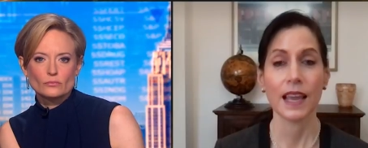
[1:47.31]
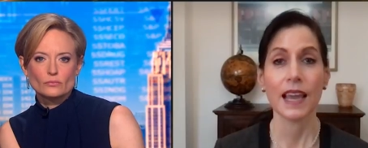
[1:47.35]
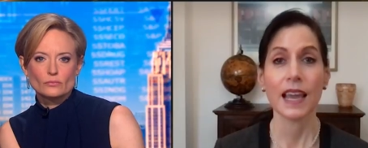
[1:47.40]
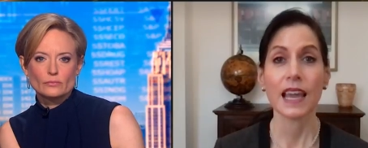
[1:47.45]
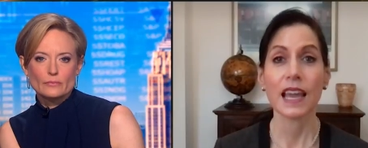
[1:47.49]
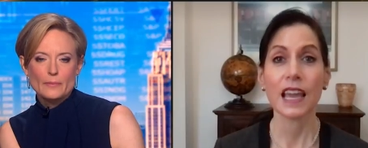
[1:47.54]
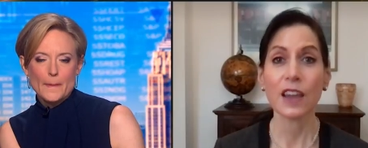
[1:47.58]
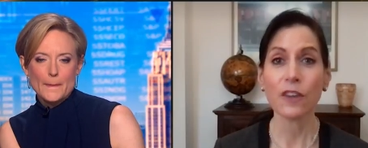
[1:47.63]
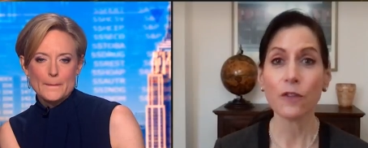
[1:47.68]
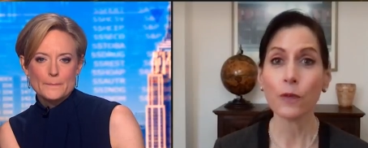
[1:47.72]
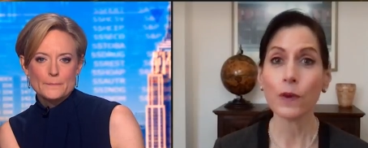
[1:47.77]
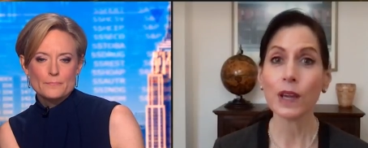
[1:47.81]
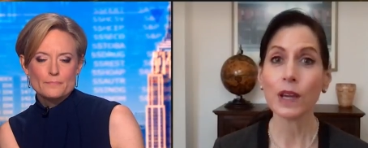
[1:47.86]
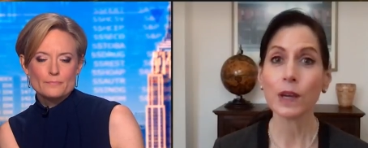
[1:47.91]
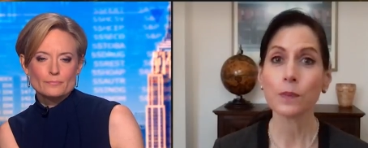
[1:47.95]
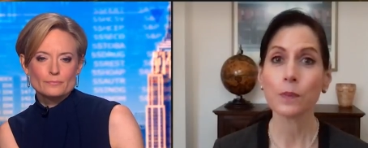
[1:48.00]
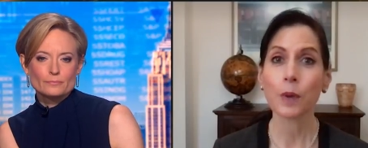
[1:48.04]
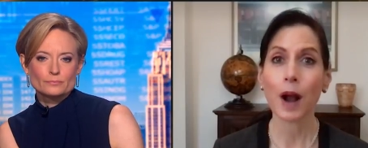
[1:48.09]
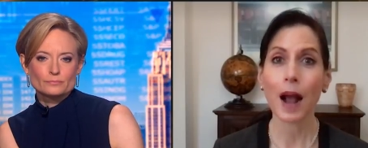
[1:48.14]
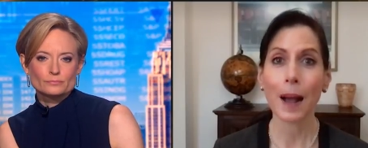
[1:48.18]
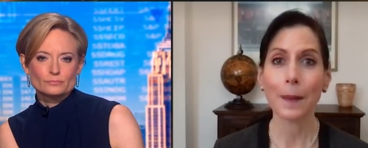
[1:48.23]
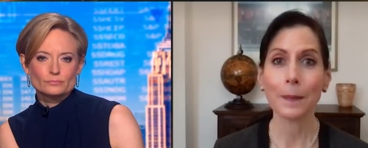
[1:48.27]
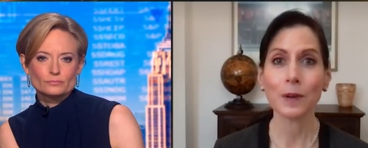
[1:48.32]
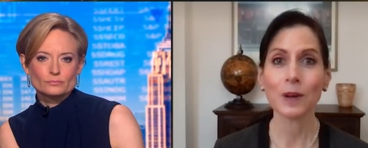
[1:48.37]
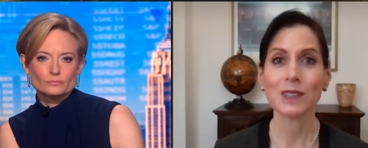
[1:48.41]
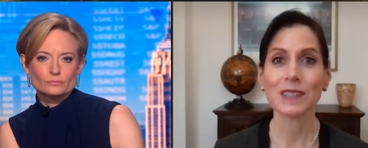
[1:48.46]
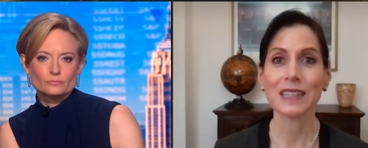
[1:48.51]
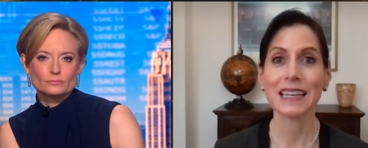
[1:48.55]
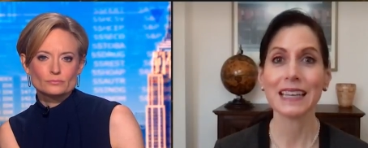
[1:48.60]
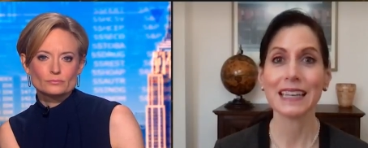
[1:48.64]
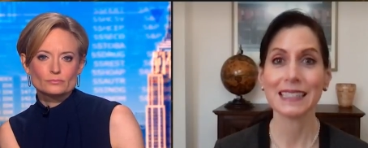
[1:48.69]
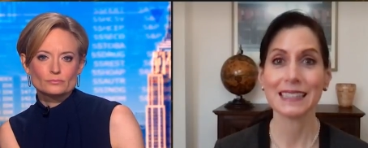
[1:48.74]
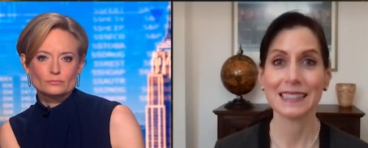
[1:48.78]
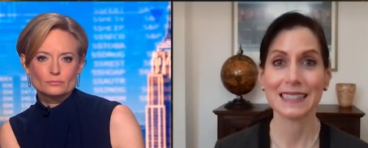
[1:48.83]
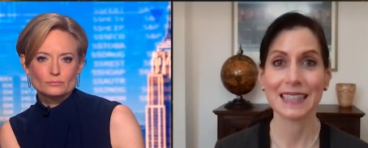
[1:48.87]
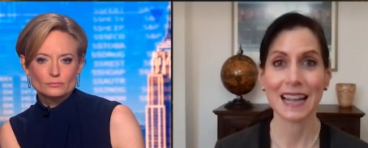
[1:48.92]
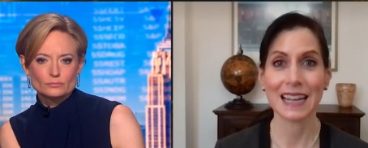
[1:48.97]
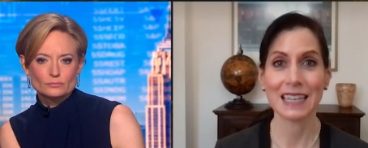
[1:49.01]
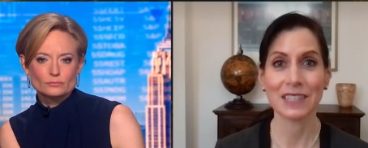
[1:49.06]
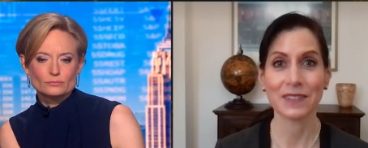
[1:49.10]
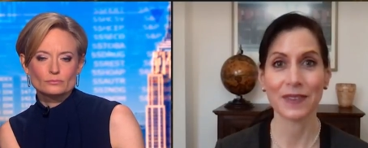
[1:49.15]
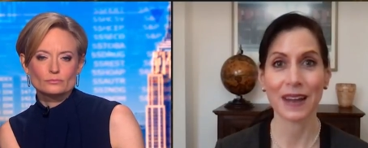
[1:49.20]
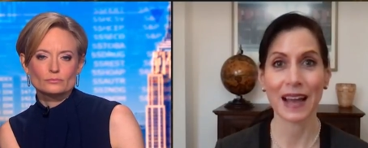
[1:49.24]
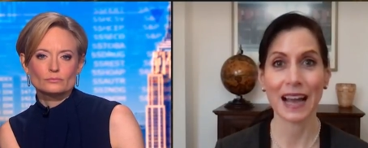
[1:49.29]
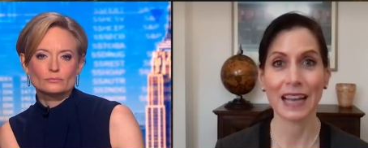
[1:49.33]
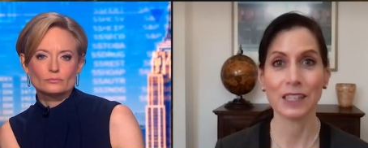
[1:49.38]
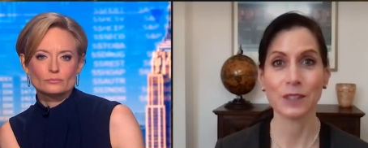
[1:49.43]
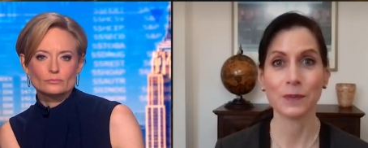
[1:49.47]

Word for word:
Speaker 1: if we could properly incentivize